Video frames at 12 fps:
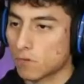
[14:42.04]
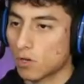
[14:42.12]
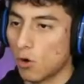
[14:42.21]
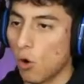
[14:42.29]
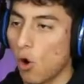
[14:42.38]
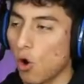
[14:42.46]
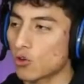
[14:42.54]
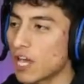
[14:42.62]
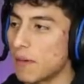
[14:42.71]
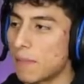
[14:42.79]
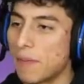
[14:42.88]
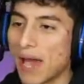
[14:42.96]
Oh,
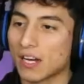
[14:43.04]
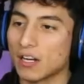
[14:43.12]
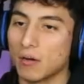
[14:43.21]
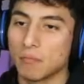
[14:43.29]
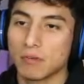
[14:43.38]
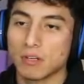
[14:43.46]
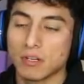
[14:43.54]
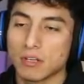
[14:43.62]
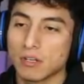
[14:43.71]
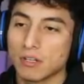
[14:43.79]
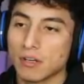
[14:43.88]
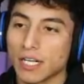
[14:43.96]
David Beckham.
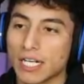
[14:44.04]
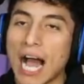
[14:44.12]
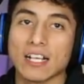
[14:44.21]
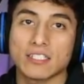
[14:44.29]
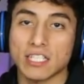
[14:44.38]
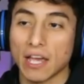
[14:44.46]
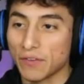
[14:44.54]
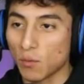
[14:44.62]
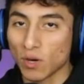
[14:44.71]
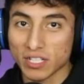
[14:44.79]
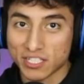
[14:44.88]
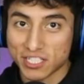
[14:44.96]
Guys, if you
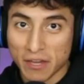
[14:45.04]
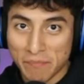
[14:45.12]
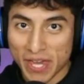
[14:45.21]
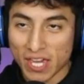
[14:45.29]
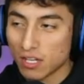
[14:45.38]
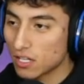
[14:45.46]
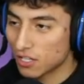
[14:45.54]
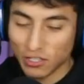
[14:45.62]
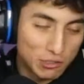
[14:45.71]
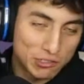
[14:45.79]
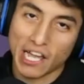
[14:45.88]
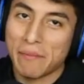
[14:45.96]
want a CB,
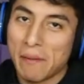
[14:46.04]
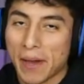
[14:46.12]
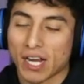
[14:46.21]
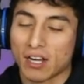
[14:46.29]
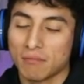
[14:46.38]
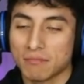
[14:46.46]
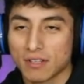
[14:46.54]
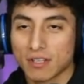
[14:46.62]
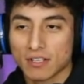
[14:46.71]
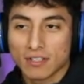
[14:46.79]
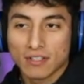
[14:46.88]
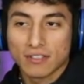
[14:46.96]
use David Beckham.
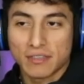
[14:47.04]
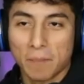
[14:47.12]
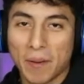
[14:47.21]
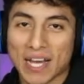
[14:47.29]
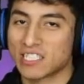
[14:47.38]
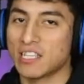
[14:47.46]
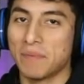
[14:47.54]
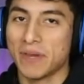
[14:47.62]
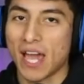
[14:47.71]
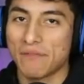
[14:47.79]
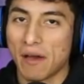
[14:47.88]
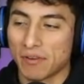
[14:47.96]
The best CB
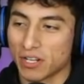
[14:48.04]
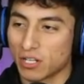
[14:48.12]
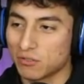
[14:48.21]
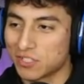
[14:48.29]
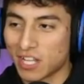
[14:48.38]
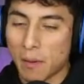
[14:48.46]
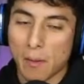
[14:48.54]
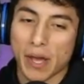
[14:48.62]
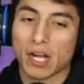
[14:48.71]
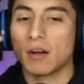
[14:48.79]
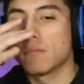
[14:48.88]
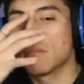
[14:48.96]
I've ever used, David Beckham.